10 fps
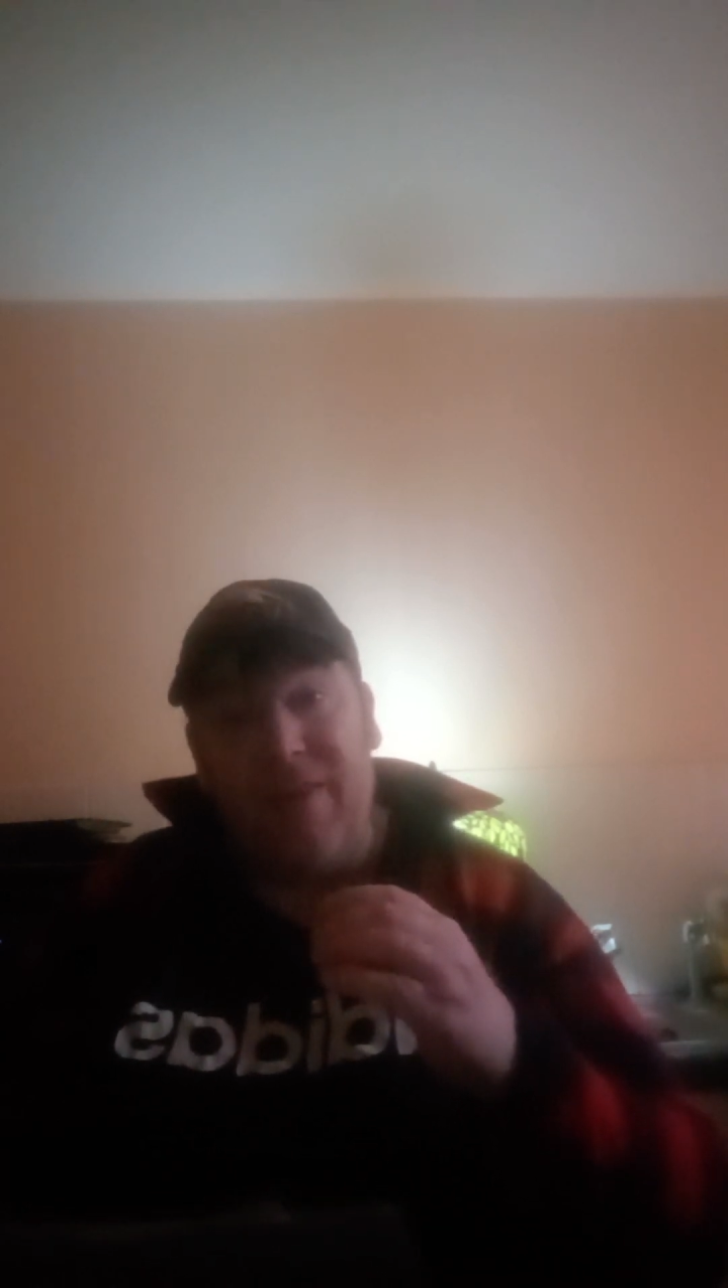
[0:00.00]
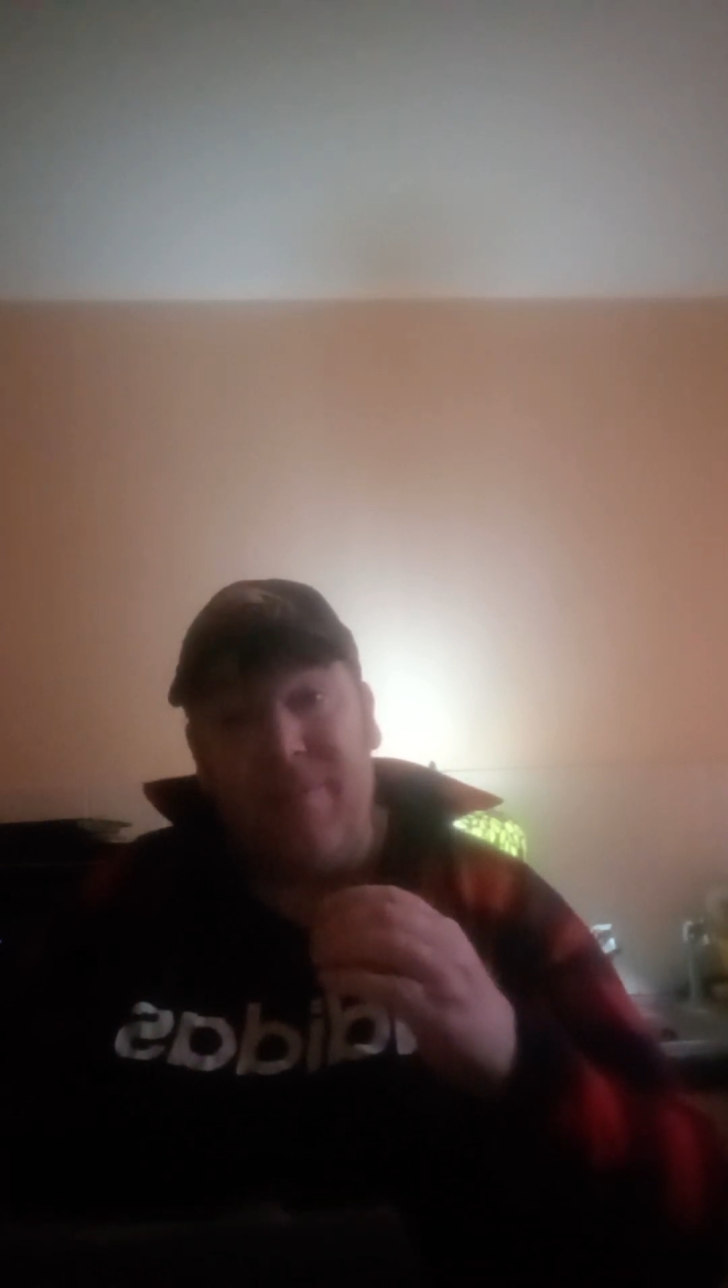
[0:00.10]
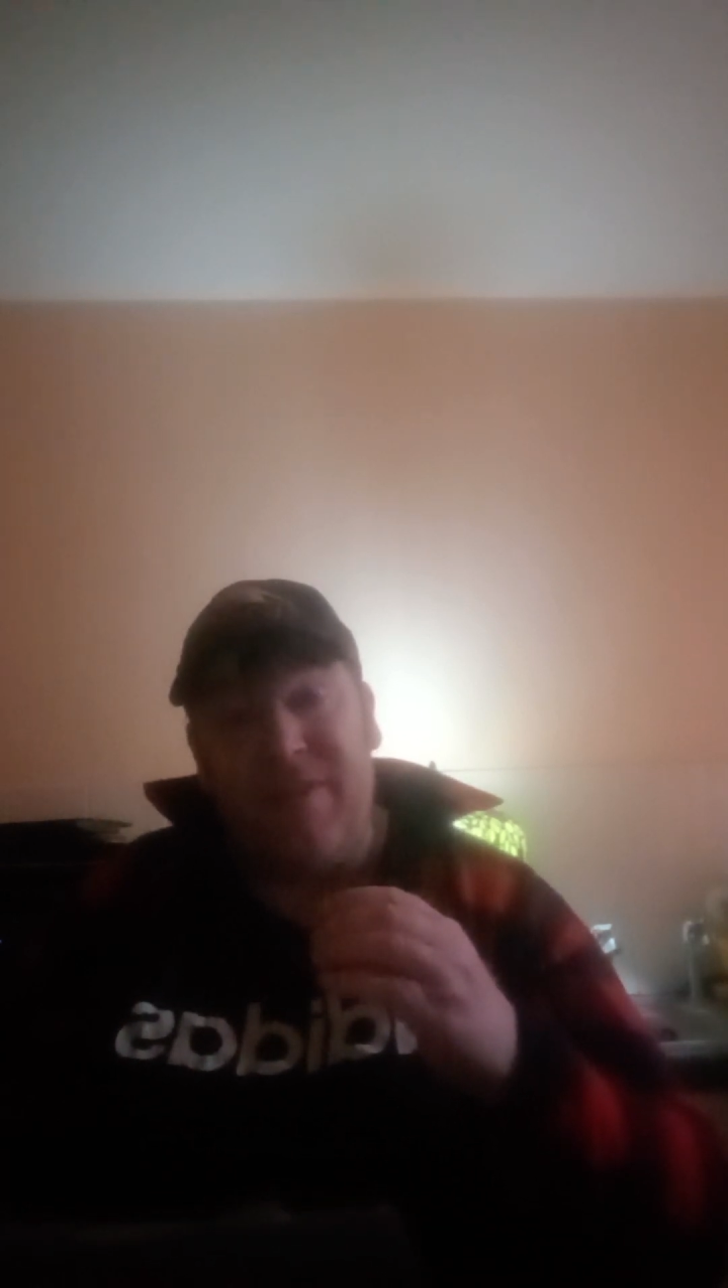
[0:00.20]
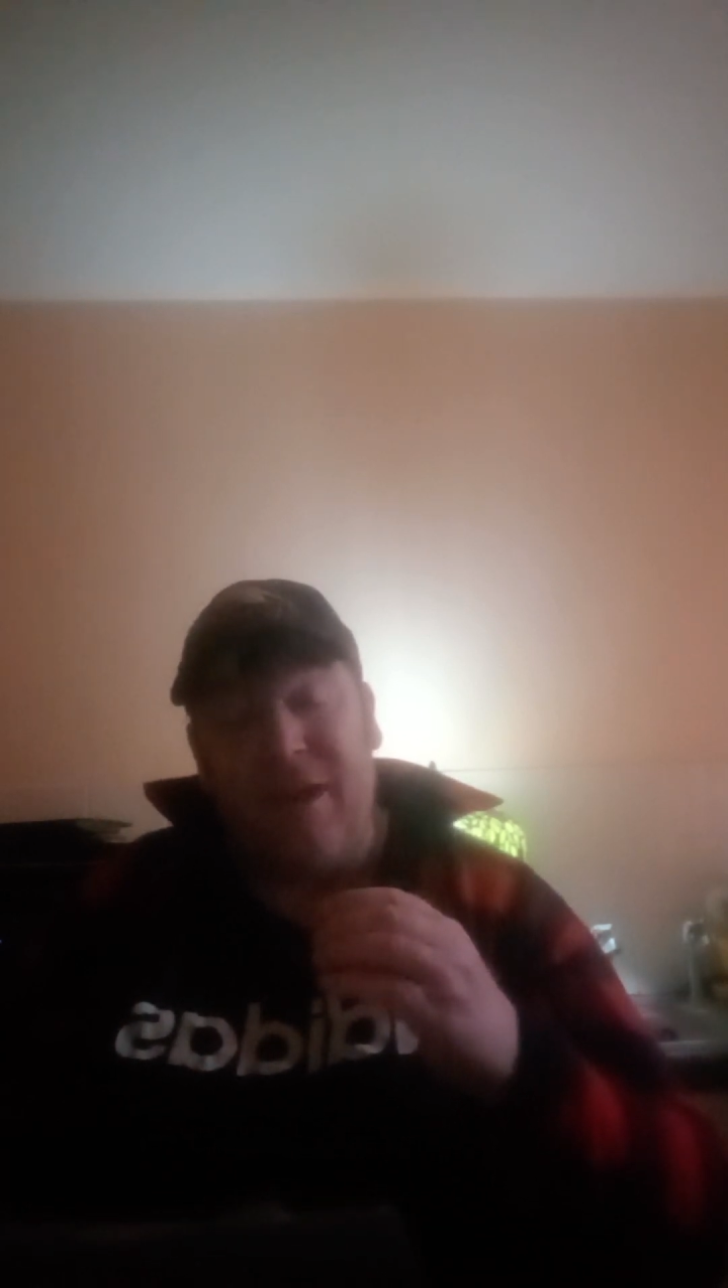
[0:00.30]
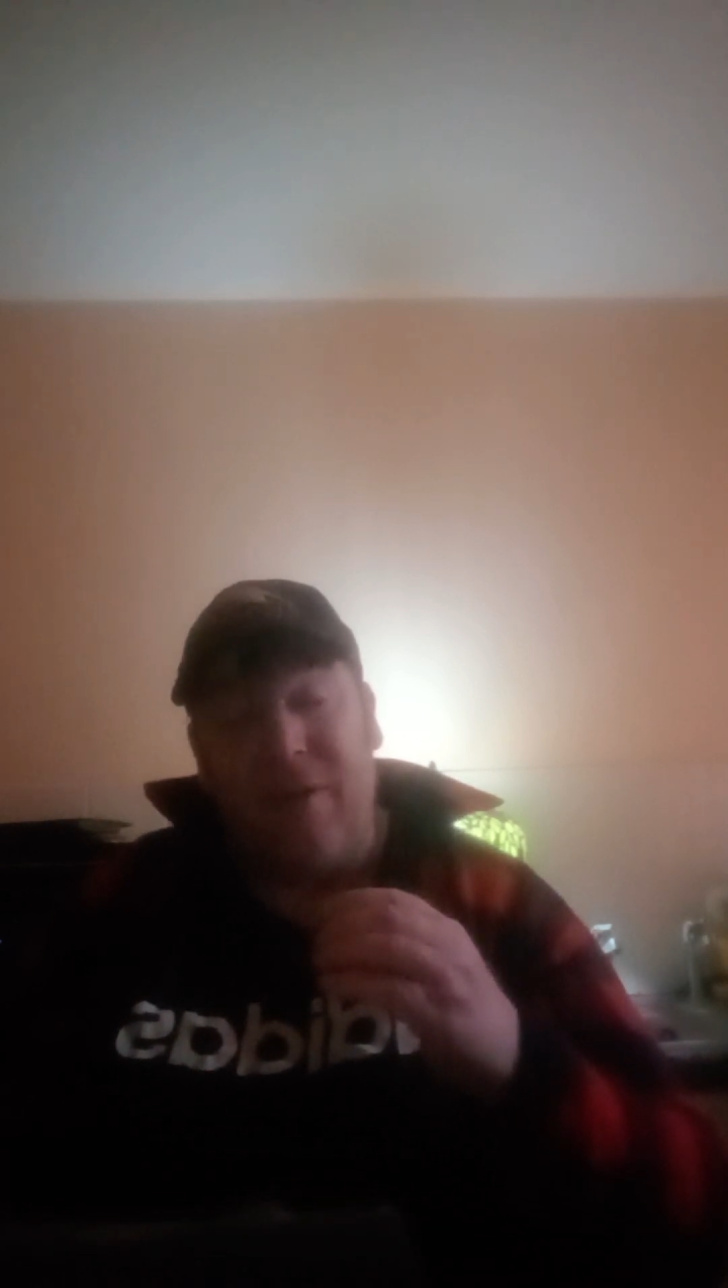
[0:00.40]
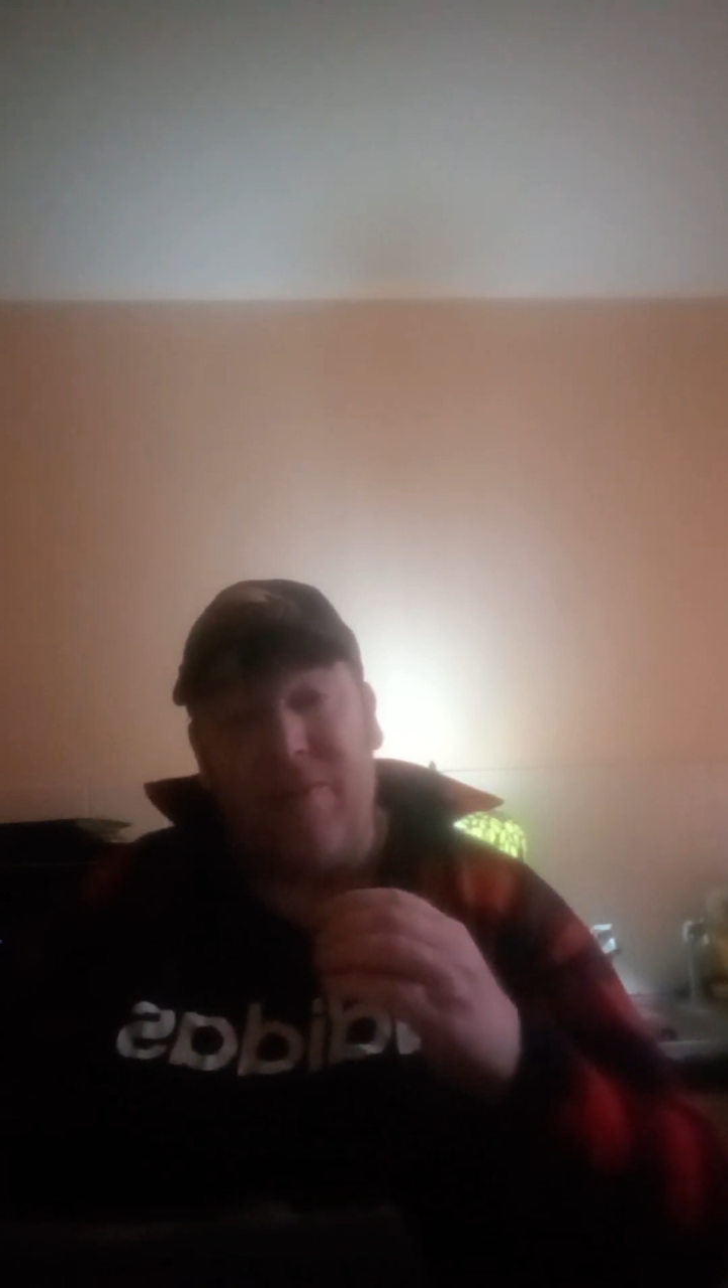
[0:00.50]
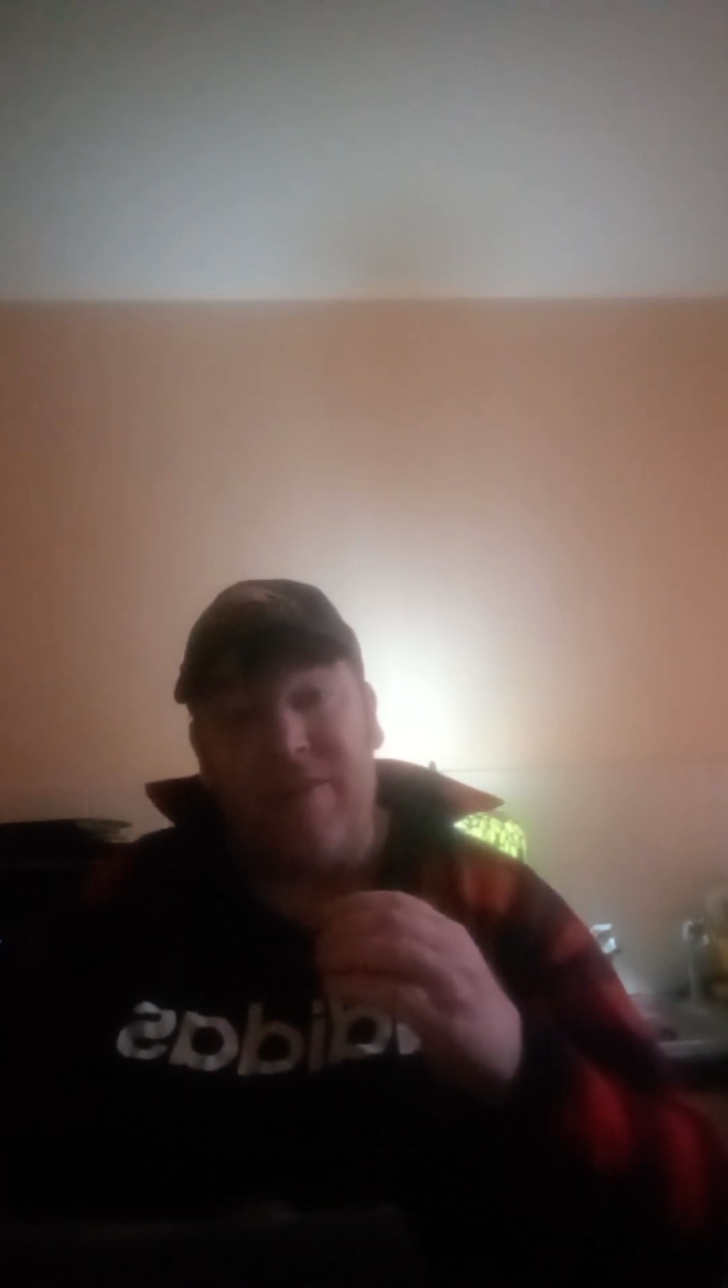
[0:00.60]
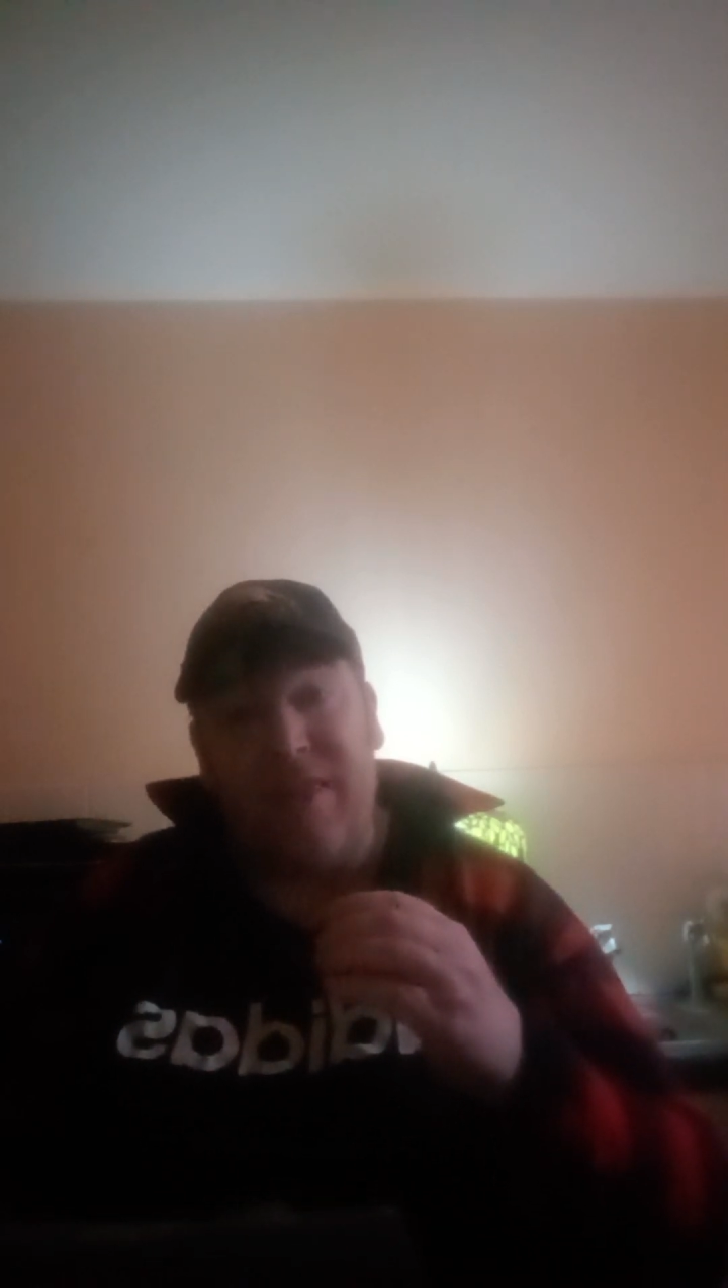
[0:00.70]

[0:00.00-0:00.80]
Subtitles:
themselves,